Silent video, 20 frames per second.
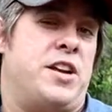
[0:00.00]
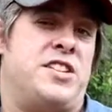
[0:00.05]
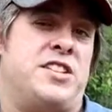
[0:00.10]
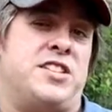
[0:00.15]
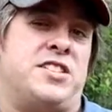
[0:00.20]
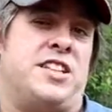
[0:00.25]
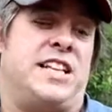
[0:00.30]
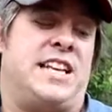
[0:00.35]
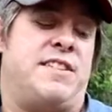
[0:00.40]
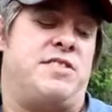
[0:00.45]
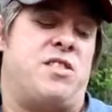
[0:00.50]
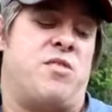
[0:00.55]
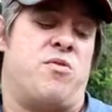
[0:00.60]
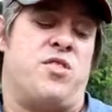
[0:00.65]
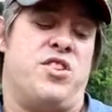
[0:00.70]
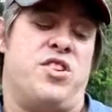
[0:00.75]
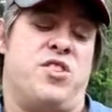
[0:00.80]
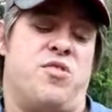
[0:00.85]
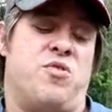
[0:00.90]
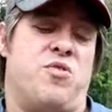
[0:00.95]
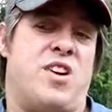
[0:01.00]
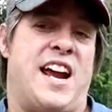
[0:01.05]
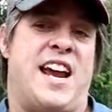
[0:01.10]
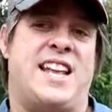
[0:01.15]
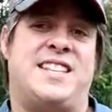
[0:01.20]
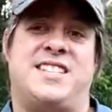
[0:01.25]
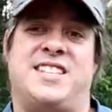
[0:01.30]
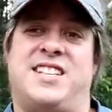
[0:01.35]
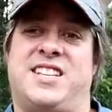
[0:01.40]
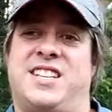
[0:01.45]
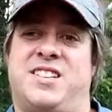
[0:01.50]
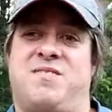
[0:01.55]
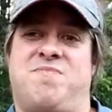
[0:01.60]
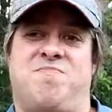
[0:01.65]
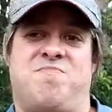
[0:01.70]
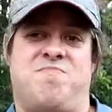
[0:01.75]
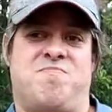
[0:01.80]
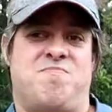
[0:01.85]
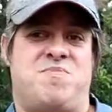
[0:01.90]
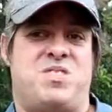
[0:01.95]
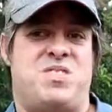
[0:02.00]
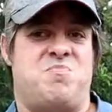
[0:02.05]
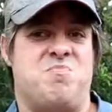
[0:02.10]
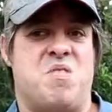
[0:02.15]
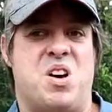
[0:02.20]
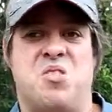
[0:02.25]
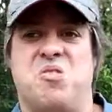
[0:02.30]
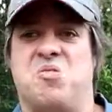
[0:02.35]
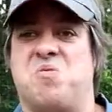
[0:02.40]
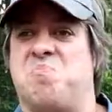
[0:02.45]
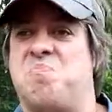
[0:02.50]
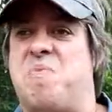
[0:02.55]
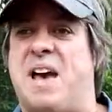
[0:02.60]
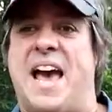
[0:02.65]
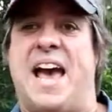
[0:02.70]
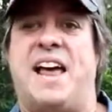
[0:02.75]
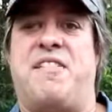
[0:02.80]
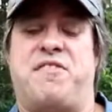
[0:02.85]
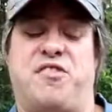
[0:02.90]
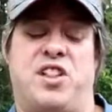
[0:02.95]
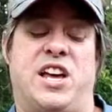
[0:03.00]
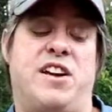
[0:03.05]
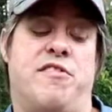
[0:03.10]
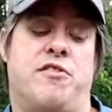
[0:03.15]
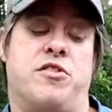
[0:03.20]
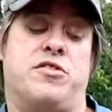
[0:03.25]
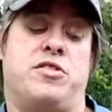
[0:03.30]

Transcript: it just leaves a real rancid smoke, bad flavor.